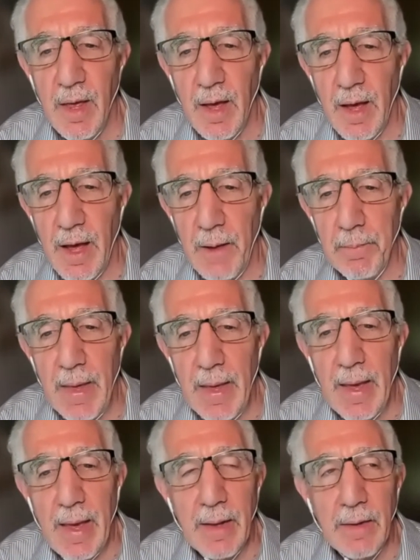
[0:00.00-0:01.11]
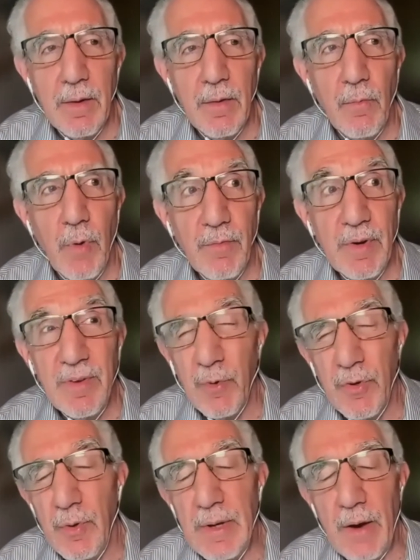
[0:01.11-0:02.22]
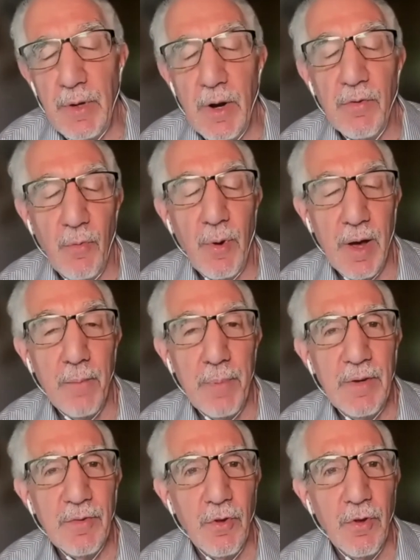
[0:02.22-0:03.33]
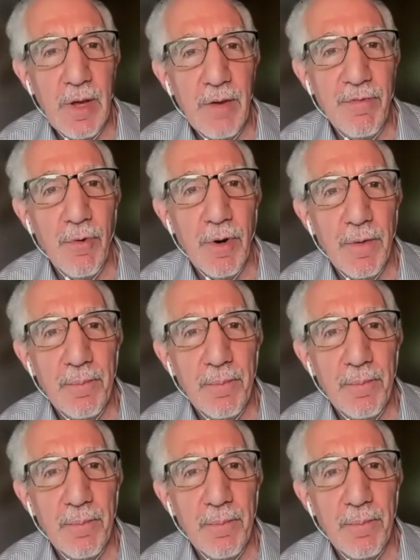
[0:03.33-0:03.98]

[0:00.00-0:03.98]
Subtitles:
And one reason we're doing that, we don't know what companies are looking for.